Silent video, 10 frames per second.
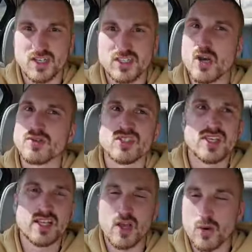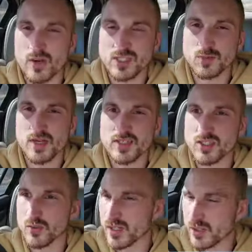Don't just get lowering springs.
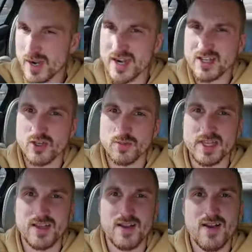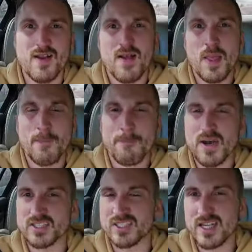You'll regret it. You'll be
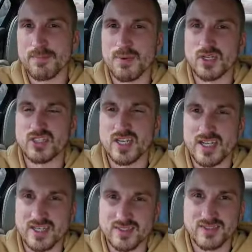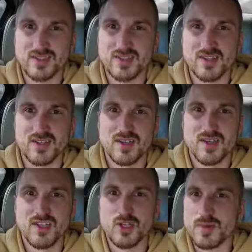busting bushings.
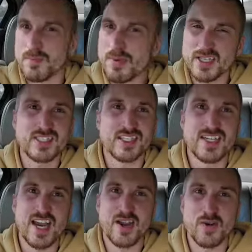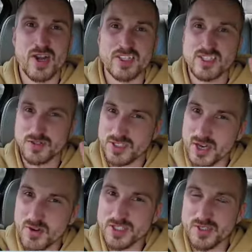You'll be busting tie rods. So
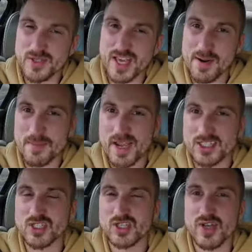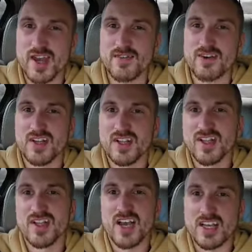don't do that. Make sure you have
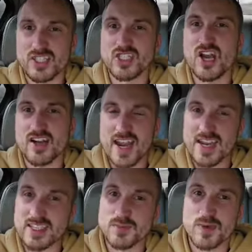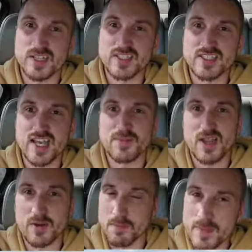a shock and spring setup that
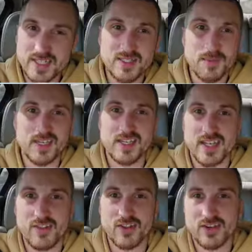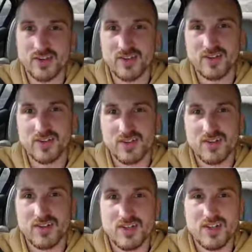are meant to be together.
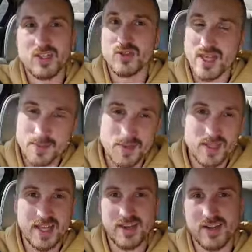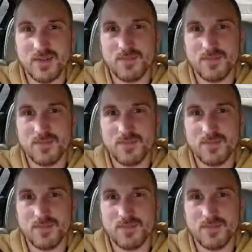You'll thank me later.